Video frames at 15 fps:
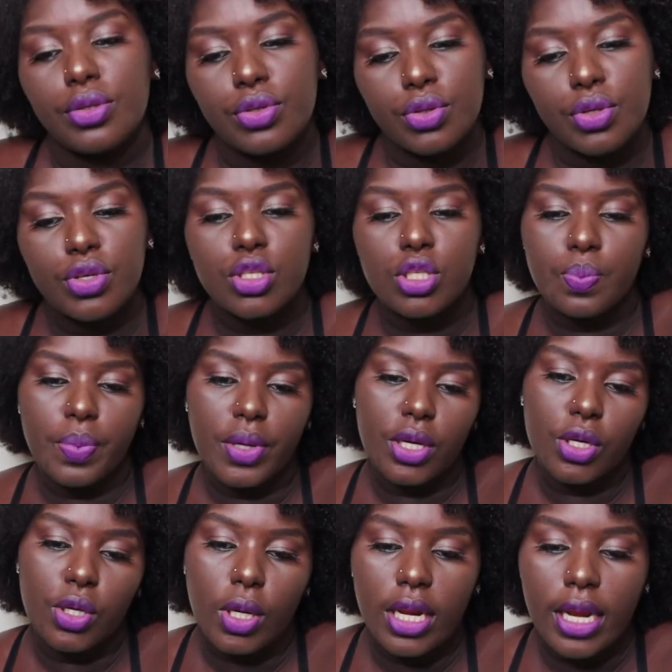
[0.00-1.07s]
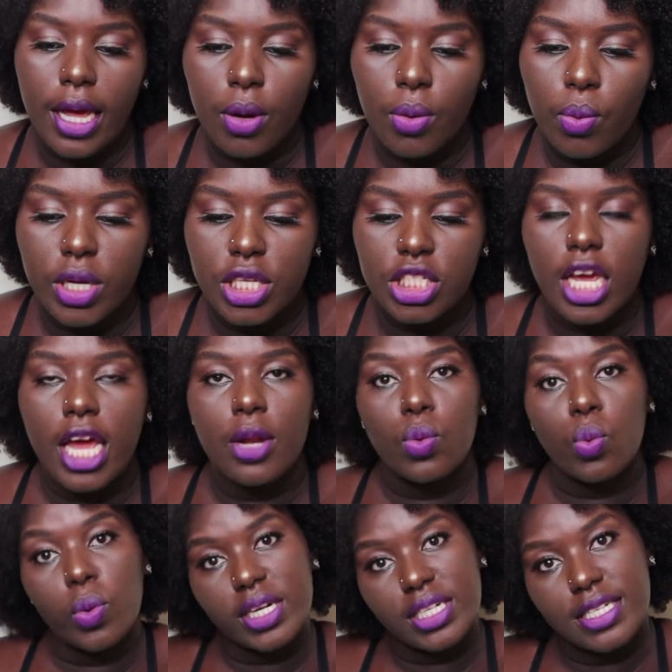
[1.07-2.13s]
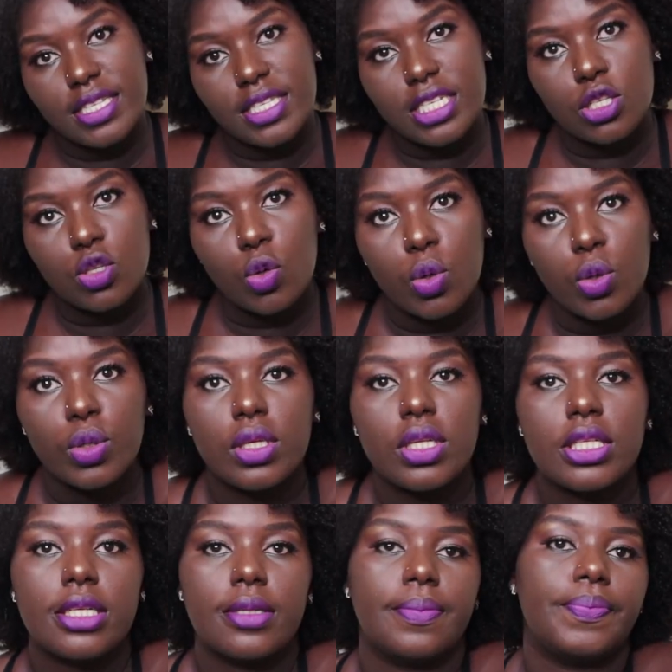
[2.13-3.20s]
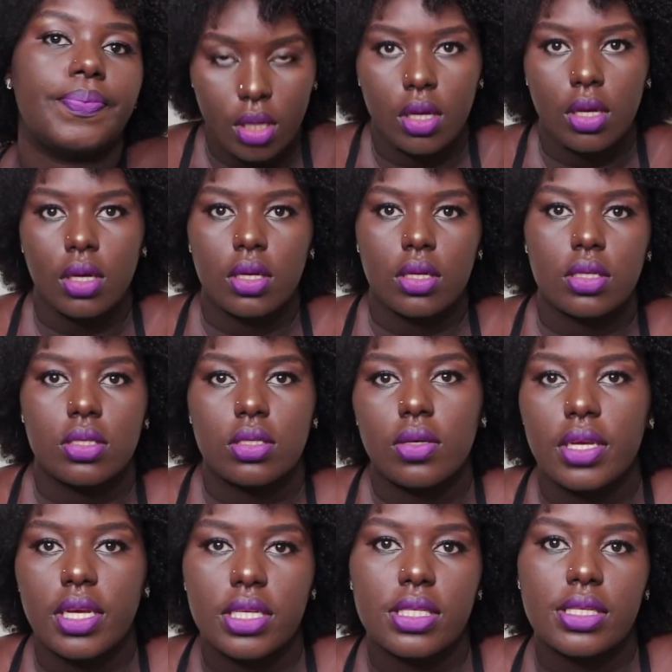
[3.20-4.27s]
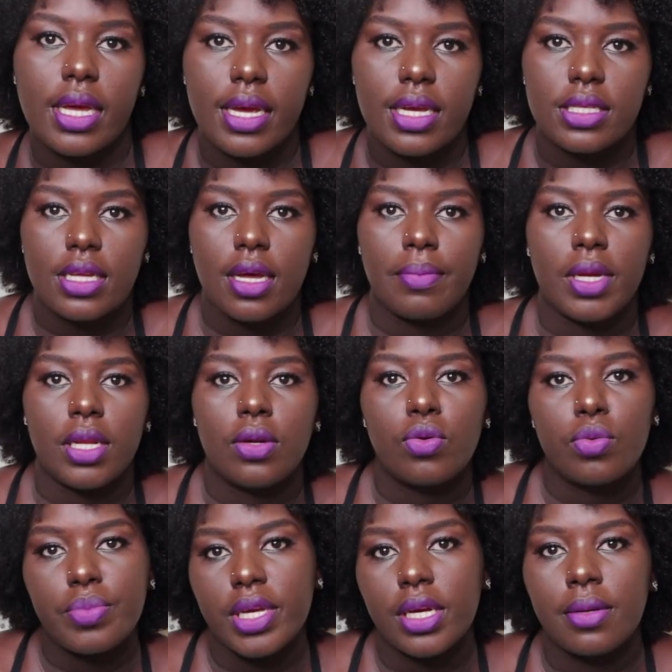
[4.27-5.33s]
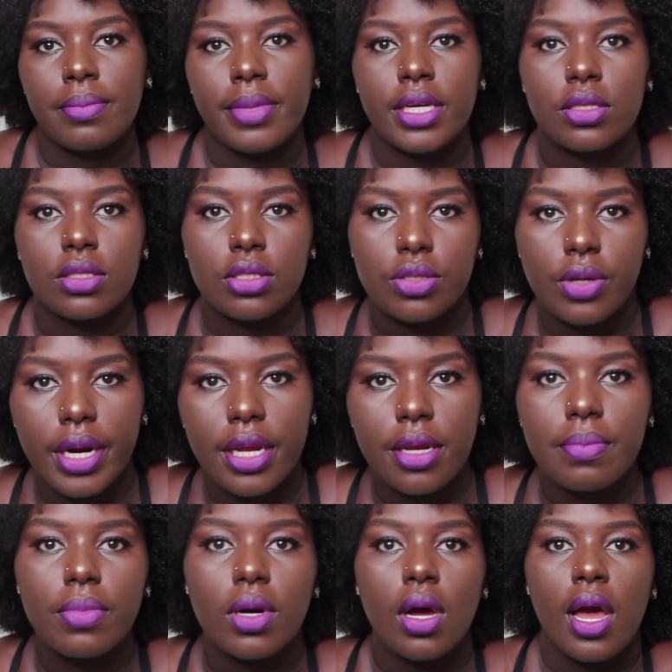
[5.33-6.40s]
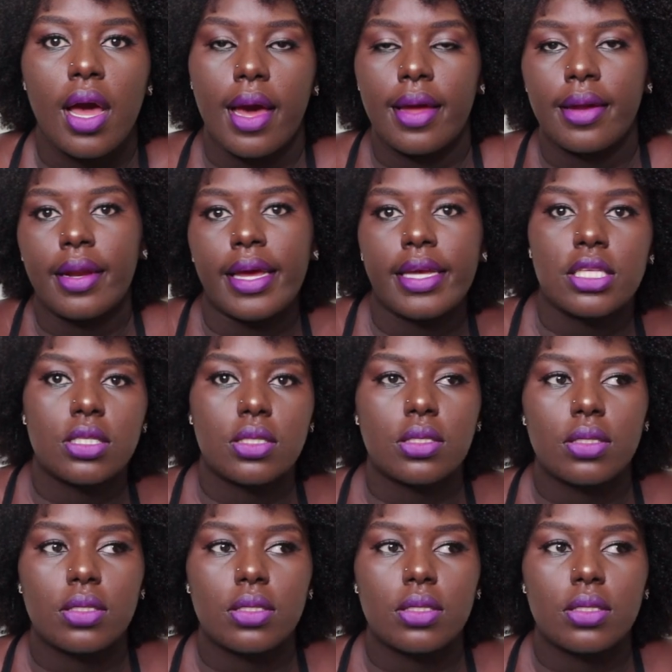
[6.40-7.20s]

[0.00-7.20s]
Do you speak your language and what is it called? So yes guys, I'm a Nubian by tribe and I